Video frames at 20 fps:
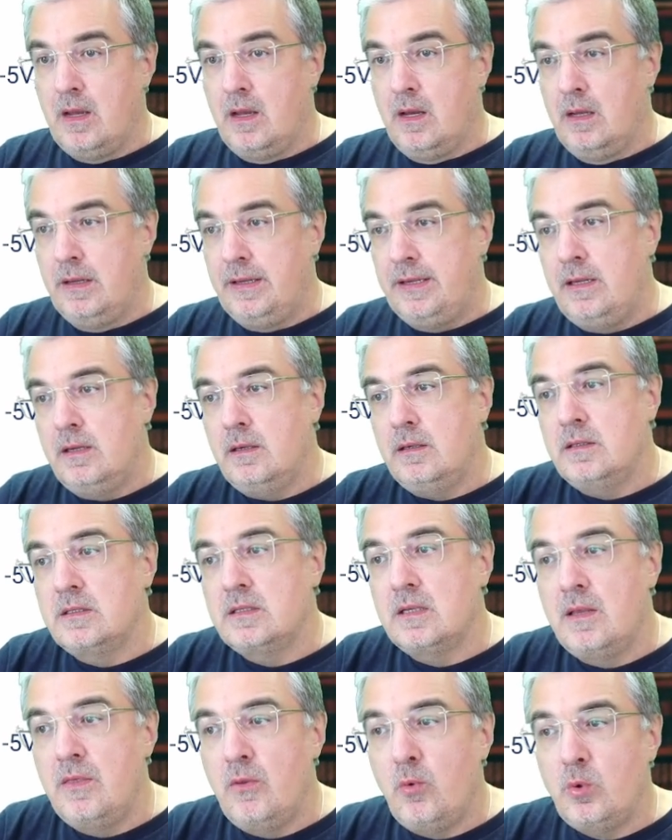Here
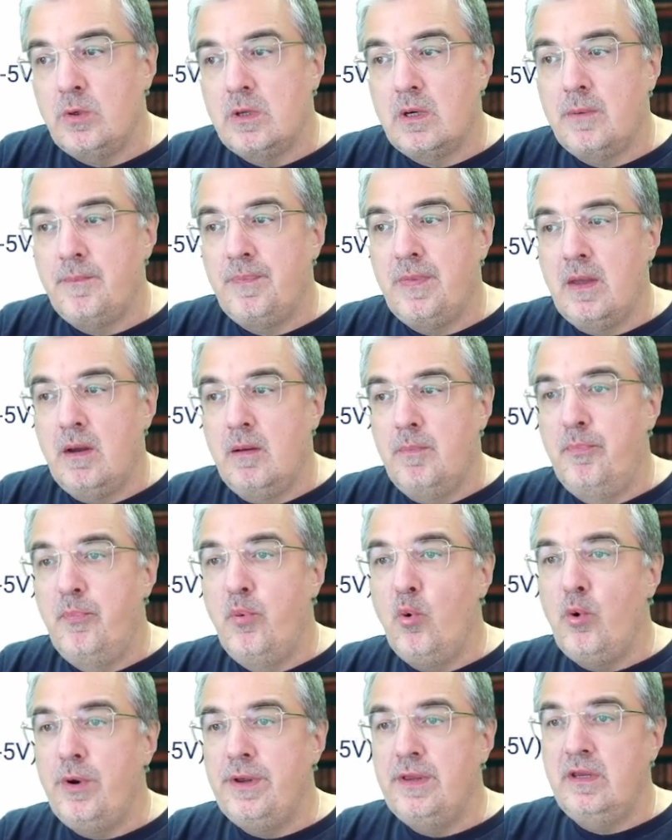is another
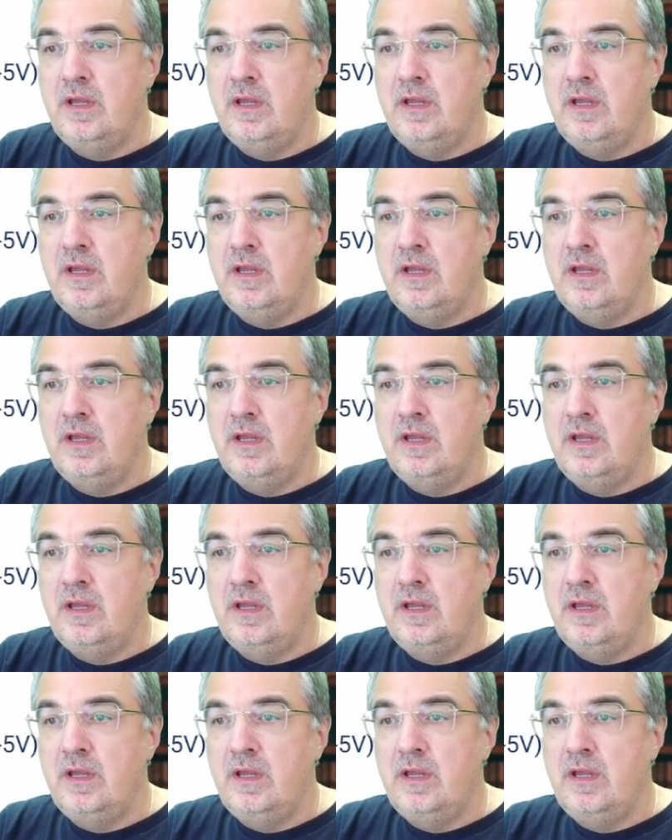point.